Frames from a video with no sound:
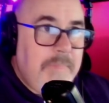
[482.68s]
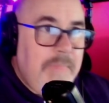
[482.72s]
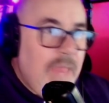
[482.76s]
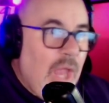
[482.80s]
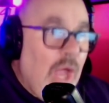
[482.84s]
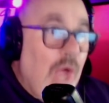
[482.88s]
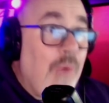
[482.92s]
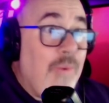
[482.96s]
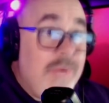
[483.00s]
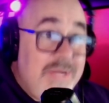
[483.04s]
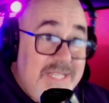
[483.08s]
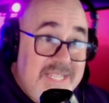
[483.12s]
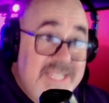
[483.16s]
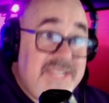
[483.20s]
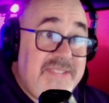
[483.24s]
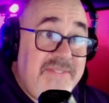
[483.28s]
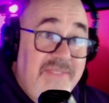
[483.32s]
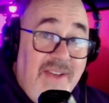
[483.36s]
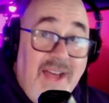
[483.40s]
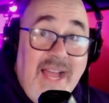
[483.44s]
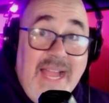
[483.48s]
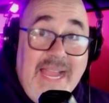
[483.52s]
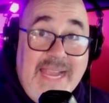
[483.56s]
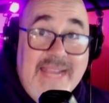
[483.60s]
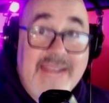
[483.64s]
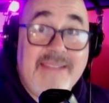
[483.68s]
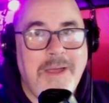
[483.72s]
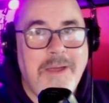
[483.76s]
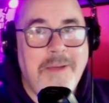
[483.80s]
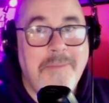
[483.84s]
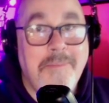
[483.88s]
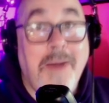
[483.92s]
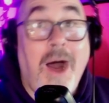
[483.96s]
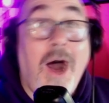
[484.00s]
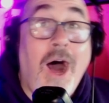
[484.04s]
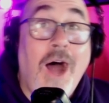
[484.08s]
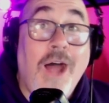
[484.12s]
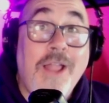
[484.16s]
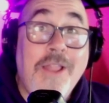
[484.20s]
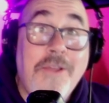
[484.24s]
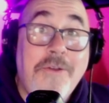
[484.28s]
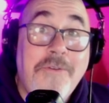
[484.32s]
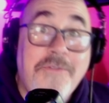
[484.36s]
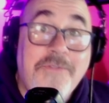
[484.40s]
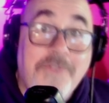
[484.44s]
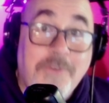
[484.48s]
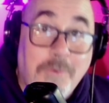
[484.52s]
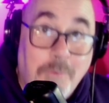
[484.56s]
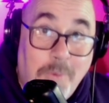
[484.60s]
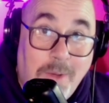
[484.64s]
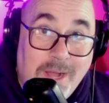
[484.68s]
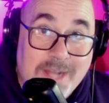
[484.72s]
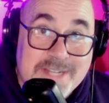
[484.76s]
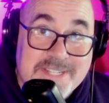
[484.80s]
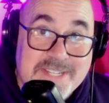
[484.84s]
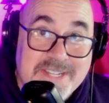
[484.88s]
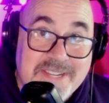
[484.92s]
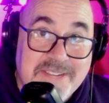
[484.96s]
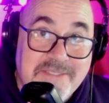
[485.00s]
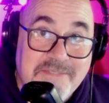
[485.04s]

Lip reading: which is fine. Mahalo for watching,